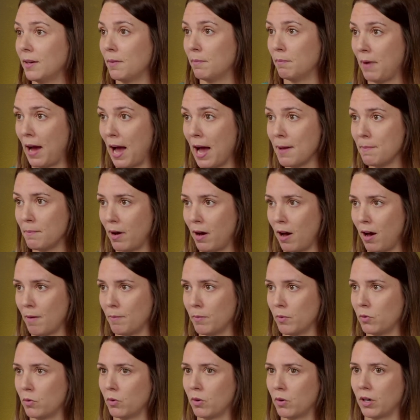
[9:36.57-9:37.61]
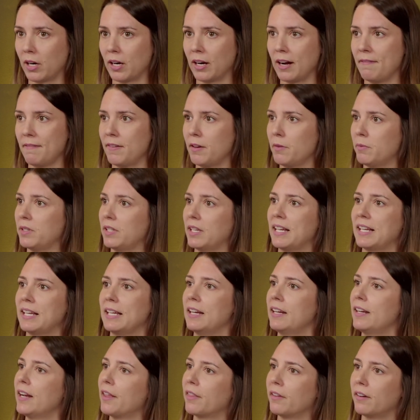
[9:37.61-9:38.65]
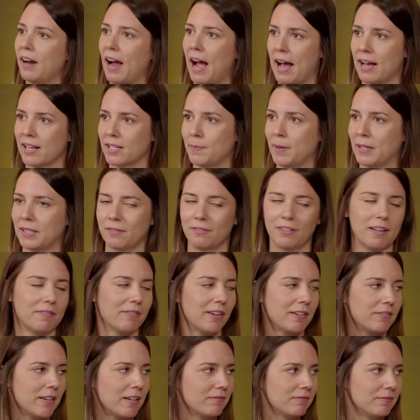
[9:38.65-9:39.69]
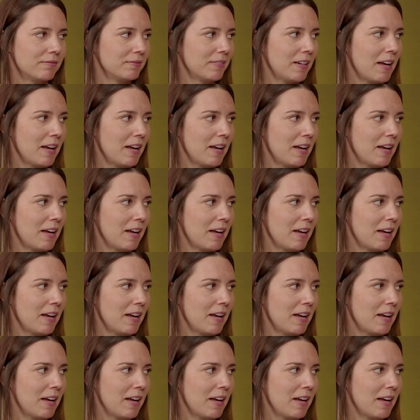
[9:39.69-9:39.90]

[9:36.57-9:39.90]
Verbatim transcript: my mom or if it was like in another aspect of life i've never